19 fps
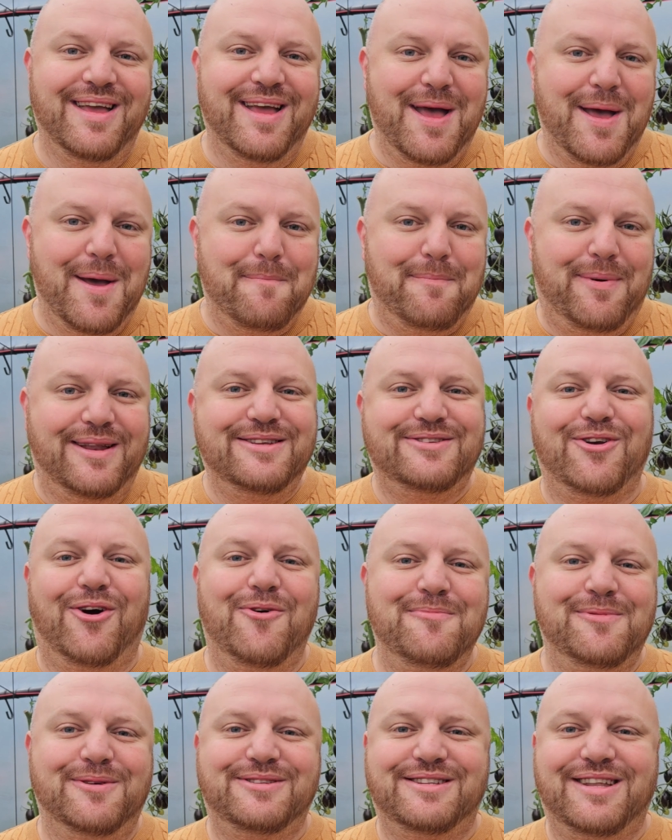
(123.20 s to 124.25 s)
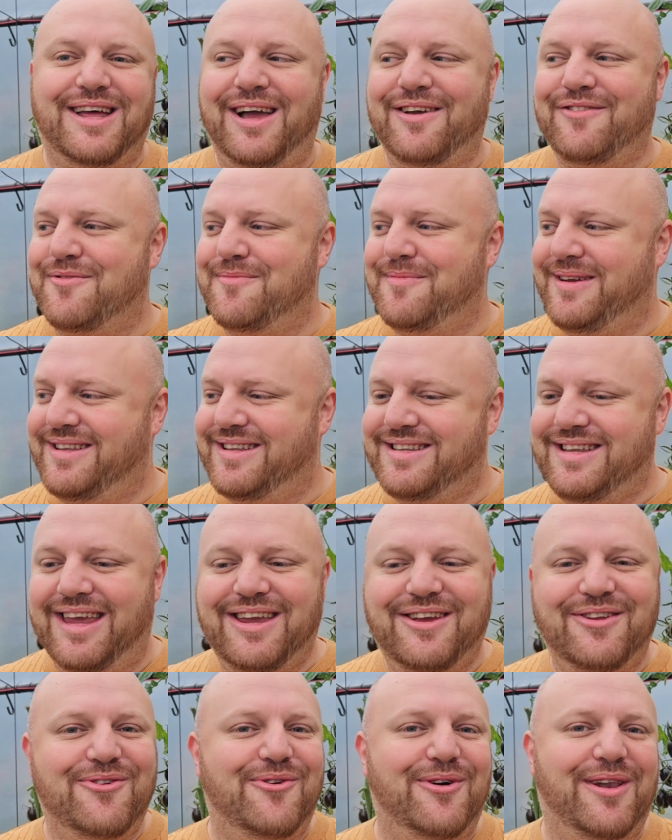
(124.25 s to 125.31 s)
But it's almost time for me to take
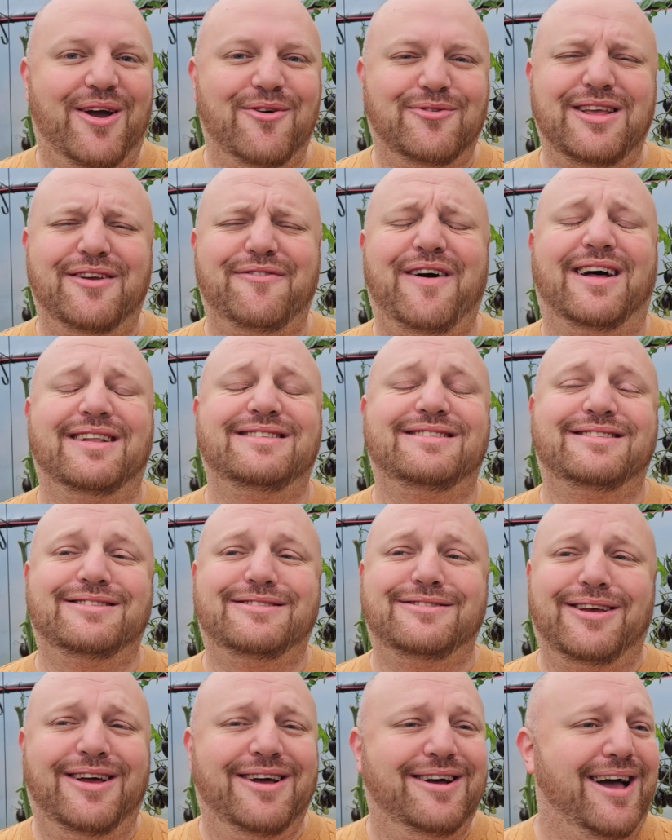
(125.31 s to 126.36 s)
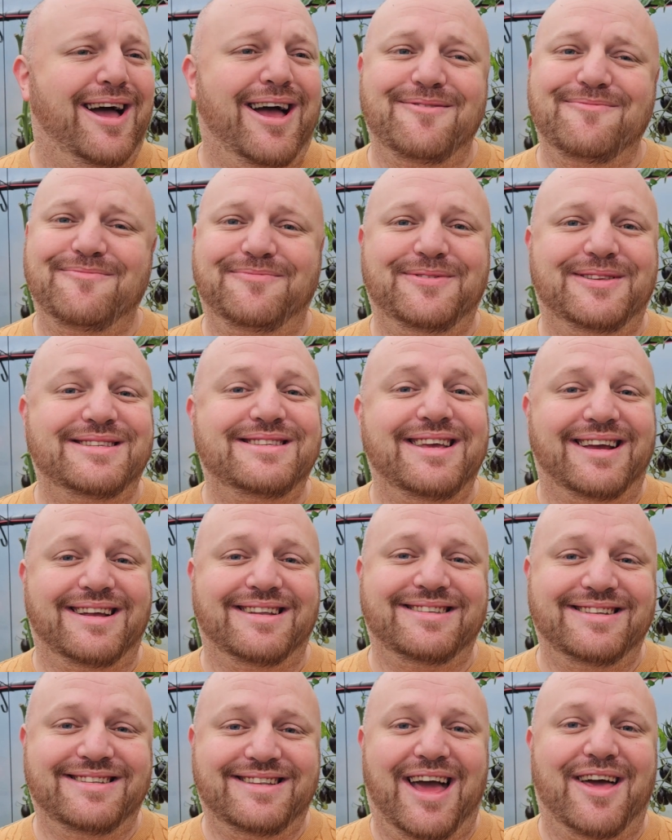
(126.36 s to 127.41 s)
it all out, because I'm sick
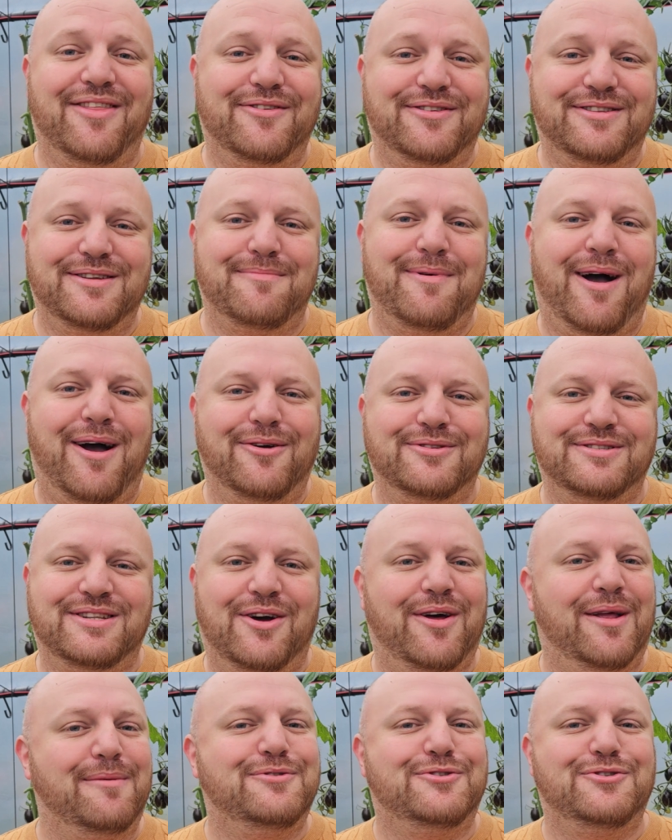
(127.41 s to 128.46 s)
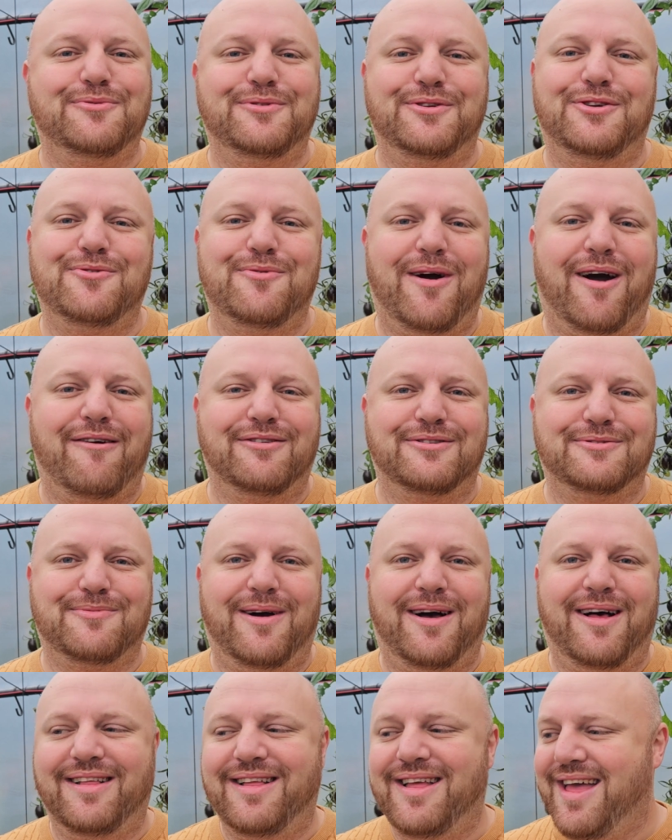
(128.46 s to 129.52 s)
to death of tomatoes now. I'm sure you are as
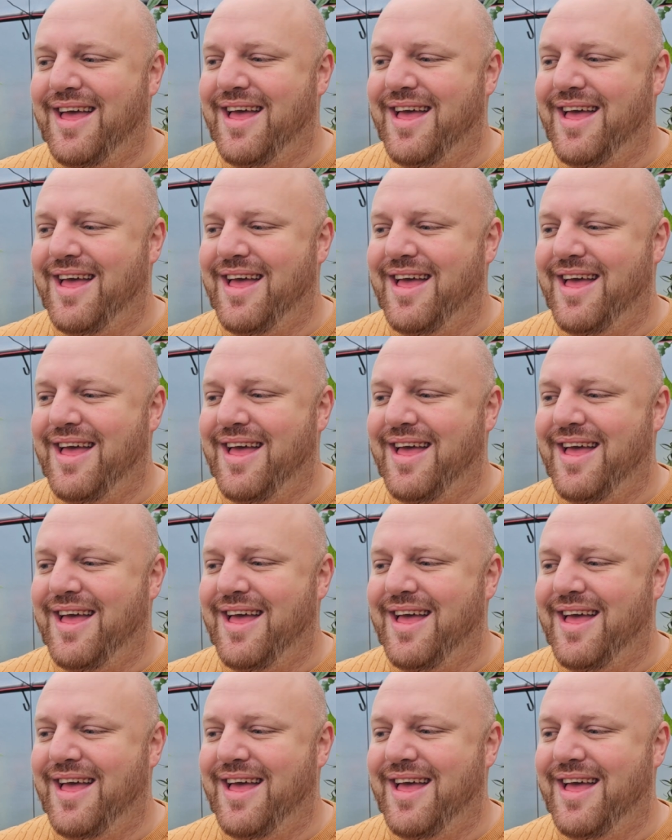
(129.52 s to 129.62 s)
well.